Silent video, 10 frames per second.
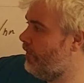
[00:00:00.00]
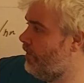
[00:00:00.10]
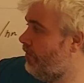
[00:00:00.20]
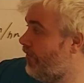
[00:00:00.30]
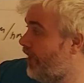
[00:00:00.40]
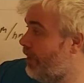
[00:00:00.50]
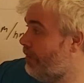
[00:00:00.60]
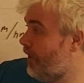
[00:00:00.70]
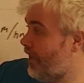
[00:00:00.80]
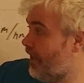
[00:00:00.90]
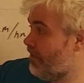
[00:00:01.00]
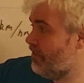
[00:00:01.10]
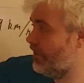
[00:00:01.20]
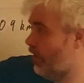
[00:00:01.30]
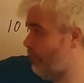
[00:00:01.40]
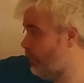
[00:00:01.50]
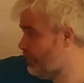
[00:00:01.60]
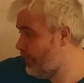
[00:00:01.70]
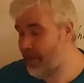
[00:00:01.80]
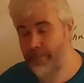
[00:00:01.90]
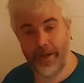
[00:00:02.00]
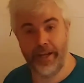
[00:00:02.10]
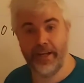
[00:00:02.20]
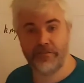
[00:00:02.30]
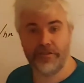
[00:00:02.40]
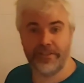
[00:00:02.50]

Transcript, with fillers: divide by an extra 60 or multiply by an extra